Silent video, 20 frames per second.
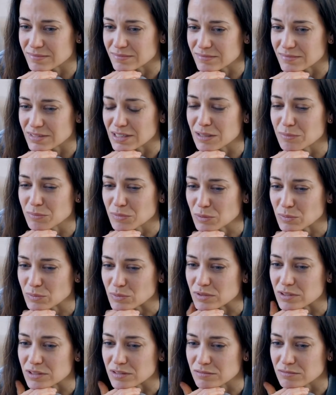It may be one of the
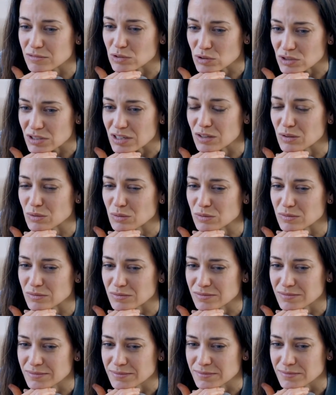most challenging
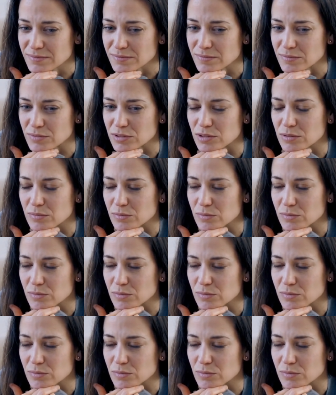experiences of your